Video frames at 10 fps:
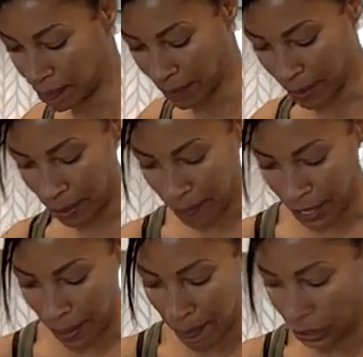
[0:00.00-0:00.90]
baby
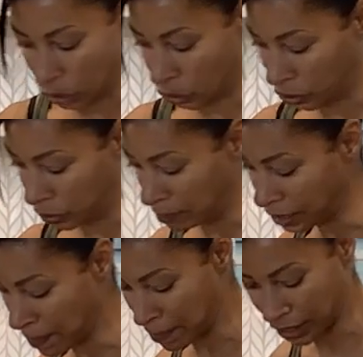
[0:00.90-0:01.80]
Bella mushrooms
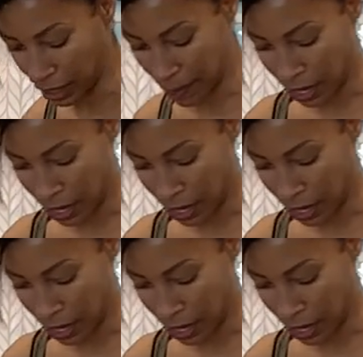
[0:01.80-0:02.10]
and put them